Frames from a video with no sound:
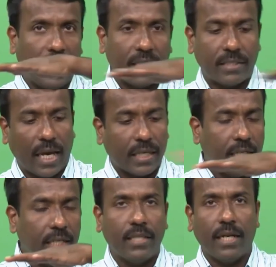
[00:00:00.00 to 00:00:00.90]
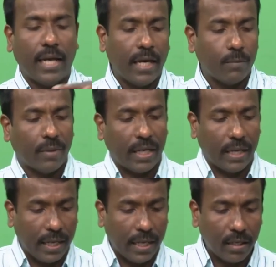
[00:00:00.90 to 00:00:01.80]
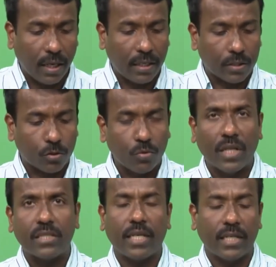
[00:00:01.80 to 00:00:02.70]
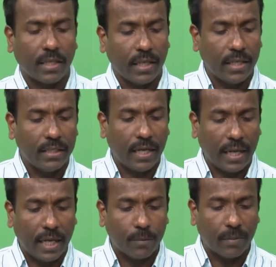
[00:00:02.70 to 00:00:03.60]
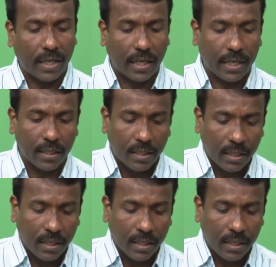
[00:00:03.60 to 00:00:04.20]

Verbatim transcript: exactly the layer by layer and as soon as I create the layer by layer